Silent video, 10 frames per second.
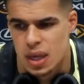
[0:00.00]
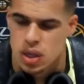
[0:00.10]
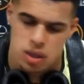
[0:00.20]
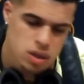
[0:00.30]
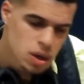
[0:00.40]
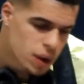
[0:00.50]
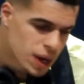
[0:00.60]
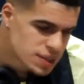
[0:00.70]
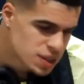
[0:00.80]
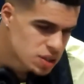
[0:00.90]
You know,
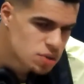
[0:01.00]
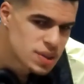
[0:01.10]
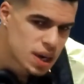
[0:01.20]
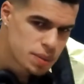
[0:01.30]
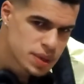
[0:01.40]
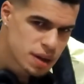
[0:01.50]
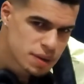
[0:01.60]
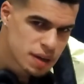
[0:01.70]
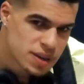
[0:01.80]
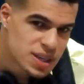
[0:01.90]
us in Utah, we definitely
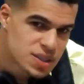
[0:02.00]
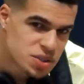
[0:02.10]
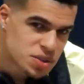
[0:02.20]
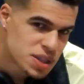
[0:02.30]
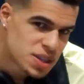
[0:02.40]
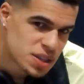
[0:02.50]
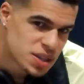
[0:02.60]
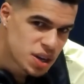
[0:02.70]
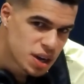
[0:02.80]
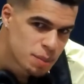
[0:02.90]
have a history. You
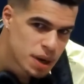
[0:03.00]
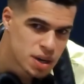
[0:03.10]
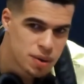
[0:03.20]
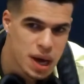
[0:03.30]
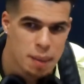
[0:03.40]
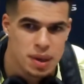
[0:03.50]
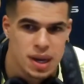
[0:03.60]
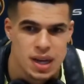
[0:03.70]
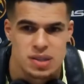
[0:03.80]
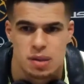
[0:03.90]
know, everybody know what happened
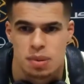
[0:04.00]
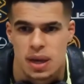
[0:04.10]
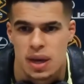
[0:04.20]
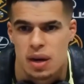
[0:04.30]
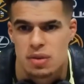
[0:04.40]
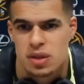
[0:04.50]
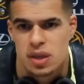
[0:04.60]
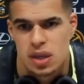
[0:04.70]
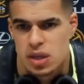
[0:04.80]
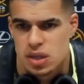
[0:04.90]
last year in the playoffs.
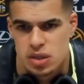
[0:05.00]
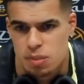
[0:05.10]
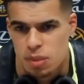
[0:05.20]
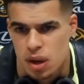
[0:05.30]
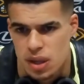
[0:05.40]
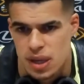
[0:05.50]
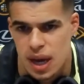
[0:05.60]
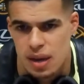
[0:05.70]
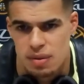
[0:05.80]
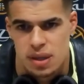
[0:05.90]
Jamal and
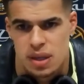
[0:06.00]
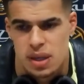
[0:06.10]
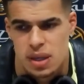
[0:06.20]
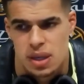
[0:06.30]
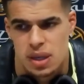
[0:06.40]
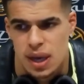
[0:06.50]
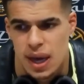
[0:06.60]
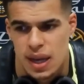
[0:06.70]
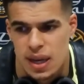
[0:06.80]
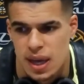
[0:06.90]
Donovan
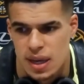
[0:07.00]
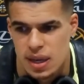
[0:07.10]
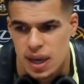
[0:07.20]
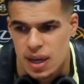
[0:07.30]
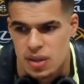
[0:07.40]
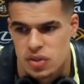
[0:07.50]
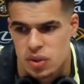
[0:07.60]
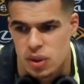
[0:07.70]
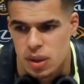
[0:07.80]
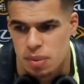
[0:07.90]
had that
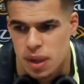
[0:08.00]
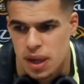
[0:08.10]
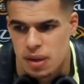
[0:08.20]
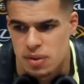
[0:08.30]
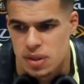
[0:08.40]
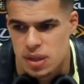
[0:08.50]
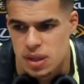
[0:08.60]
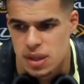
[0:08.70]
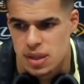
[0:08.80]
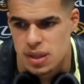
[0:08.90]
historic playoff
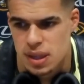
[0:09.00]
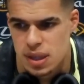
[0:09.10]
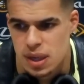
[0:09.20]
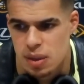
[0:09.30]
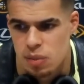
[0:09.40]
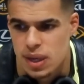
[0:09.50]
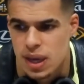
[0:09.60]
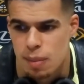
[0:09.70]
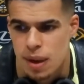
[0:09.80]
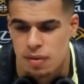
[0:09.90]
series, and we
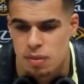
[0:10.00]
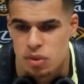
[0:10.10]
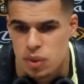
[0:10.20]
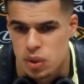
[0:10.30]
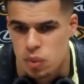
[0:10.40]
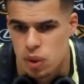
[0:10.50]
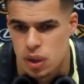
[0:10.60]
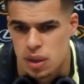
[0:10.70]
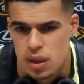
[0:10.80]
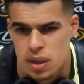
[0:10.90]
came back from 3-1.
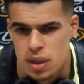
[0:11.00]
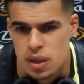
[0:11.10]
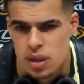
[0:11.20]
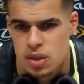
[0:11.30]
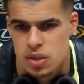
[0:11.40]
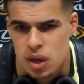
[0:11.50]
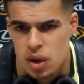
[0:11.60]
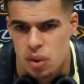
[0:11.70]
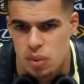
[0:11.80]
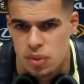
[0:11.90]

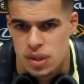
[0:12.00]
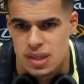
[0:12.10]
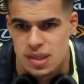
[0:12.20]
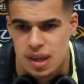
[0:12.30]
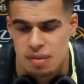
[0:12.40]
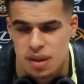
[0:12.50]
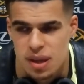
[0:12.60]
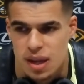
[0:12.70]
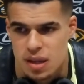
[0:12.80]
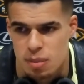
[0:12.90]
So this is definitely a
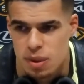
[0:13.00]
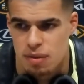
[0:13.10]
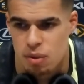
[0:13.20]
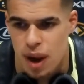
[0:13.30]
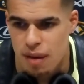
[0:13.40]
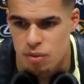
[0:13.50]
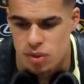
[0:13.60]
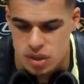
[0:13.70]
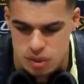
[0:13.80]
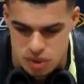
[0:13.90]
little bit of a rivalry.
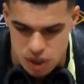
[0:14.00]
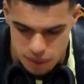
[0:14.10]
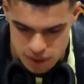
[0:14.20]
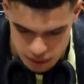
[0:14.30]
So it's always going